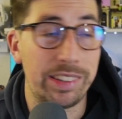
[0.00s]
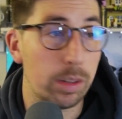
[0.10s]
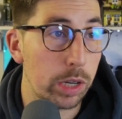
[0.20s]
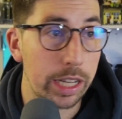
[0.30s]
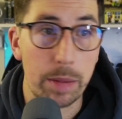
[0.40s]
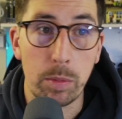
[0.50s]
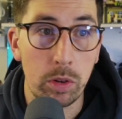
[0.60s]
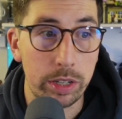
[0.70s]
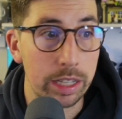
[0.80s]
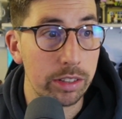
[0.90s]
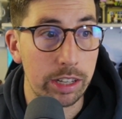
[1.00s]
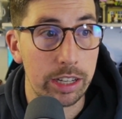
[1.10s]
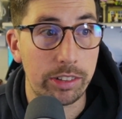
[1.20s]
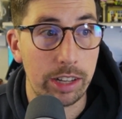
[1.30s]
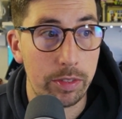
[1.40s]
still want to get more deals in
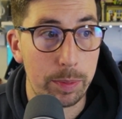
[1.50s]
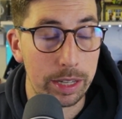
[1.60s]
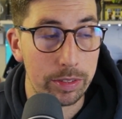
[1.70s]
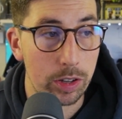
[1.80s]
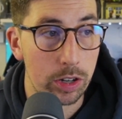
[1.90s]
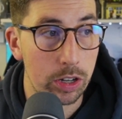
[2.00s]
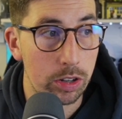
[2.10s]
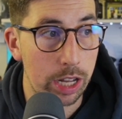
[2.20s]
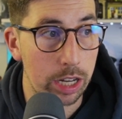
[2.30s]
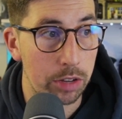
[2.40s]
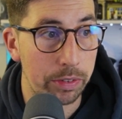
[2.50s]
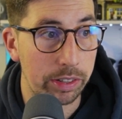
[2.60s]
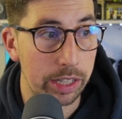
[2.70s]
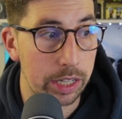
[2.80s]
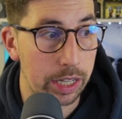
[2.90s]
the server, believe it or not. Like,
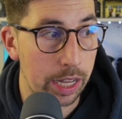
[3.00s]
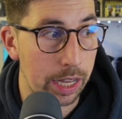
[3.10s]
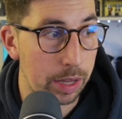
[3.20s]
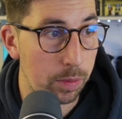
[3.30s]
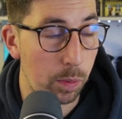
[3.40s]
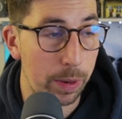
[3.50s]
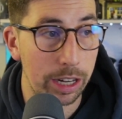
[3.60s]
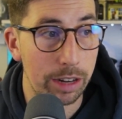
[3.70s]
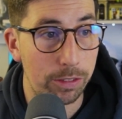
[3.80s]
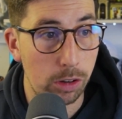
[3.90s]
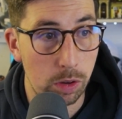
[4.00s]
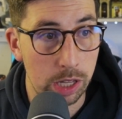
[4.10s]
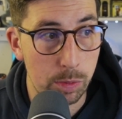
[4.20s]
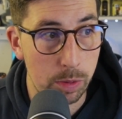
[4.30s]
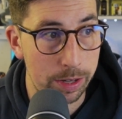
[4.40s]
obviously, we're barely afloat
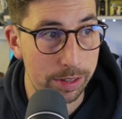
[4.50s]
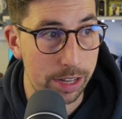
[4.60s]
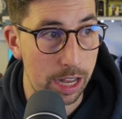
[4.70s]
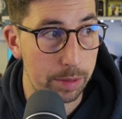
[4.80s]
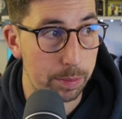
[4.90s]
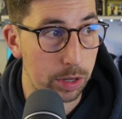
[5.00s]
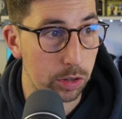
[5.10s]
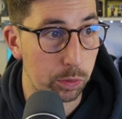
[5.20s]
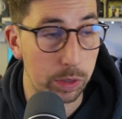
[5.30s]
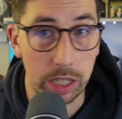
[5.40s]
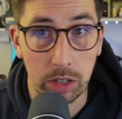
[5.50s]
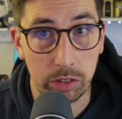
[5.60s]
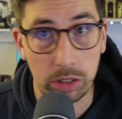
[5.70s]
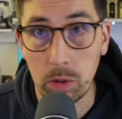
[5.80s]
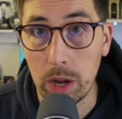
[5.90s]
at the moment in time because we deal
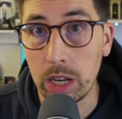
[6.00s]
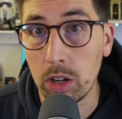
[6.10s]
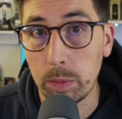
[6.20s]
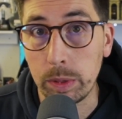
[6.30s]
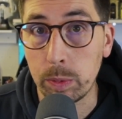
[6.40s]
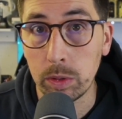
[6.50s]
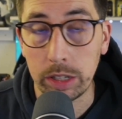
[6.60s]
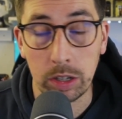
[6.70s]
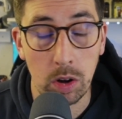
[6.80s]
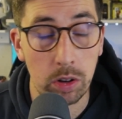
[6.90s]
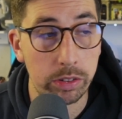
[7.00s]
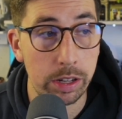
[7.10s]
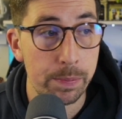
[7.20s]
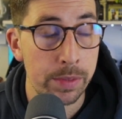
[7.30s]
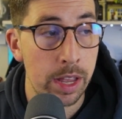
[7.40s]
with quite a lot of people, and
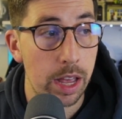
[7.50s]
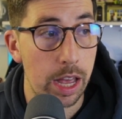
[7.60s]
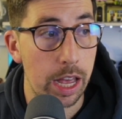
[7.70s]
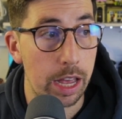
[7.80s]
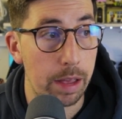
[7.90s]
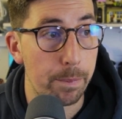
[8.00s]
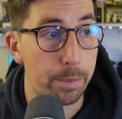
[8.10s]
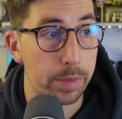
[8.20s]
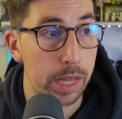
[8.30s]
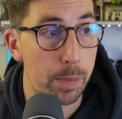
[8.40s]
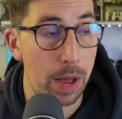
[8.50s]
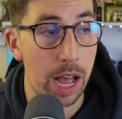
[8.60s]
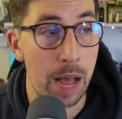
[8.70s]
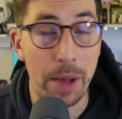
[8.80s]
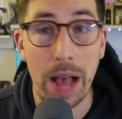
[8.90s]
honestly. But
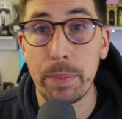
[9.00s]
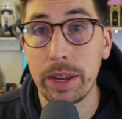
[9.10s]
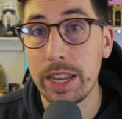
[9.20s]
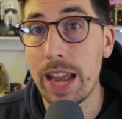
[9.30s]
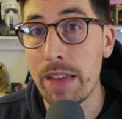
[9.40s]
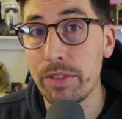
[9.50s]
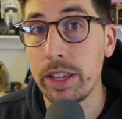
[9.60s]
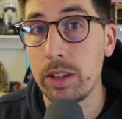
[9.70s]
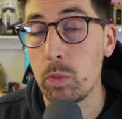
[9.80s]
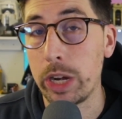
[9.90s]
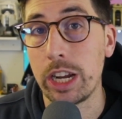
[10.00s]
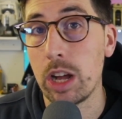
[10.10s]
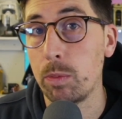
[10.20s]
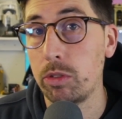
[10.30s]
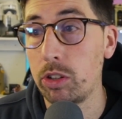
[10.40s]
I'm happier than ever when it
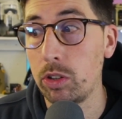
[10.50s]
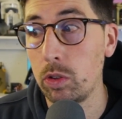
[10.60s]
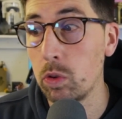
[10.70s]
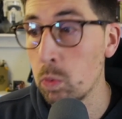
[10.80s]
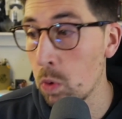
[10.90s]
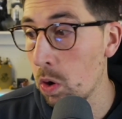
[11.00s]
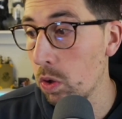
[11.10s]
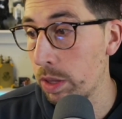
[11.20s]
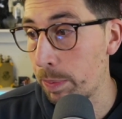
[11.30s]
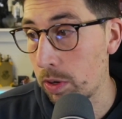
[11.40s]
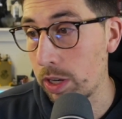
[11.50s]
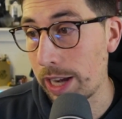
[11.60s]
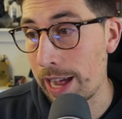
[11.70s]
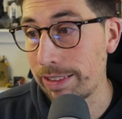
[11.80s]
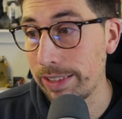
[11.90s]
comes to what the product
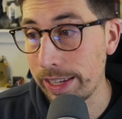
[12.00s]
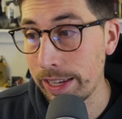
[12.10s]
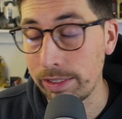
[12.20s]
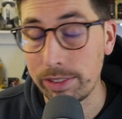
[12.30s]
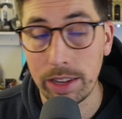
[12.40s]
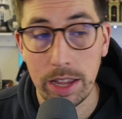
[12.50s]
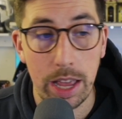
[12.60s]
actually is.